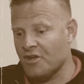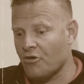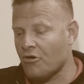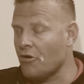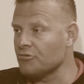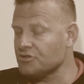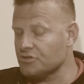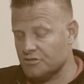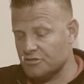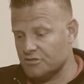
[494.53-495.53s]
young coach
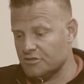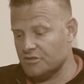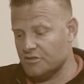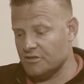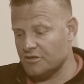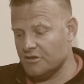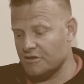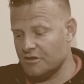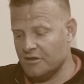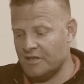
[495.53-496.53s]

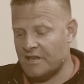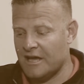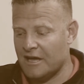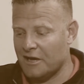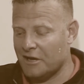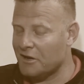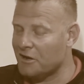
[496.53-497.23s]
in a